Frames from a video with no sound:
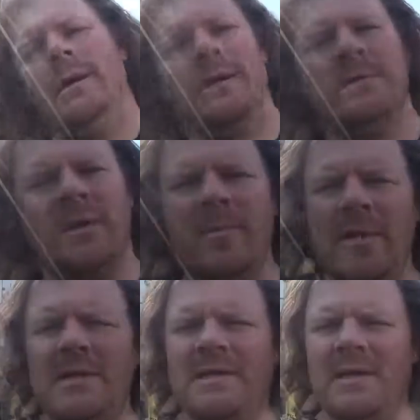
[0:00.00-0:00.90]
Trying to
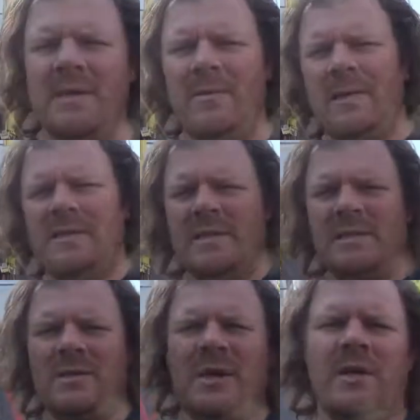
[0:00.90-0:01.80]
beat the sun, that way it's not
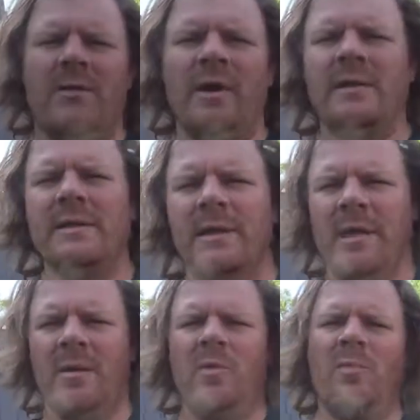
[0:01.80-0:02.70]
surrounded directly in the
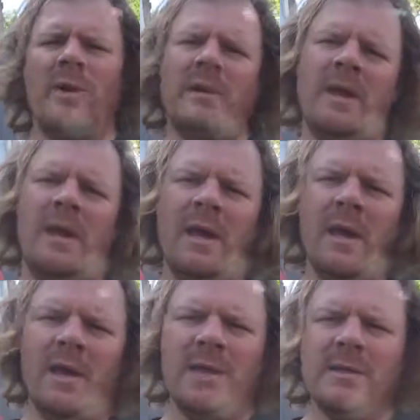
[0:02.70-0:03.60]
camera, but
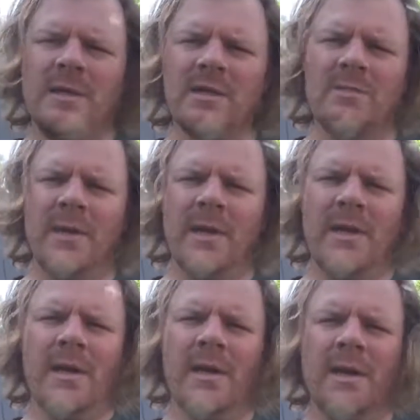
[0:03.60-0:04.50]
see, there's
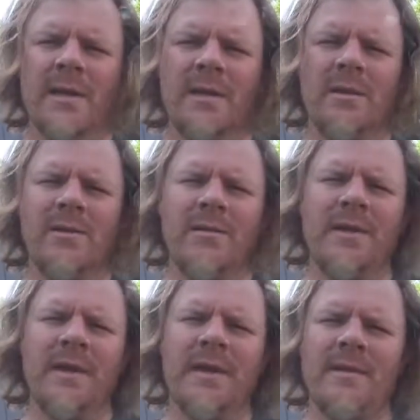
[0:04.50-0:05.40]
one little
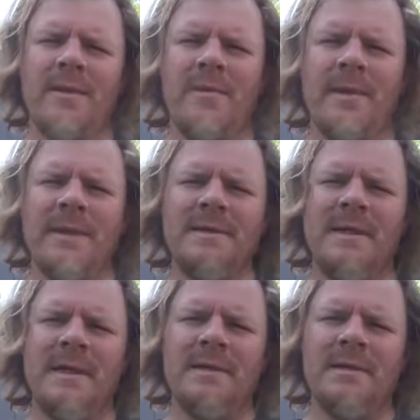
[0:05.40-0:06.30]
green
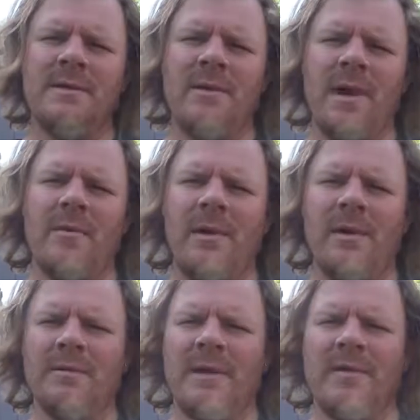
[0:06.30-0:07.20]
ratchet strap,
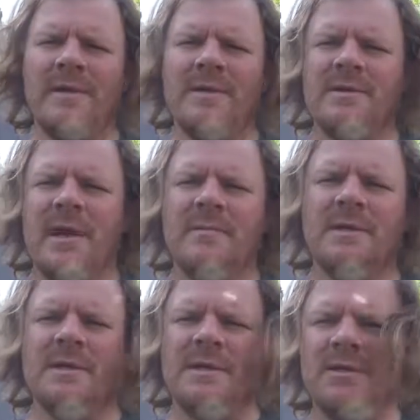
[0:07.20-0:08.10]
well, not ratchet strap,
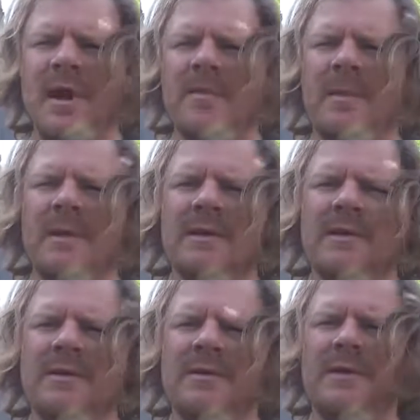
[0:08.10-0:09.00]
just a strap, and then
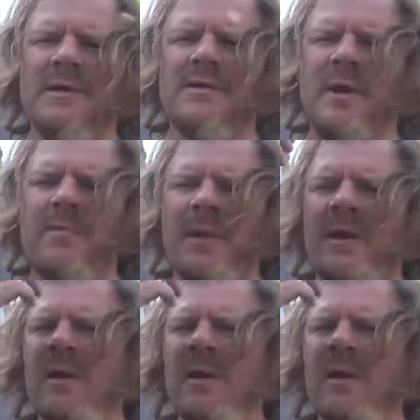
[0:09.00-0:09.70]
there's a green strap there.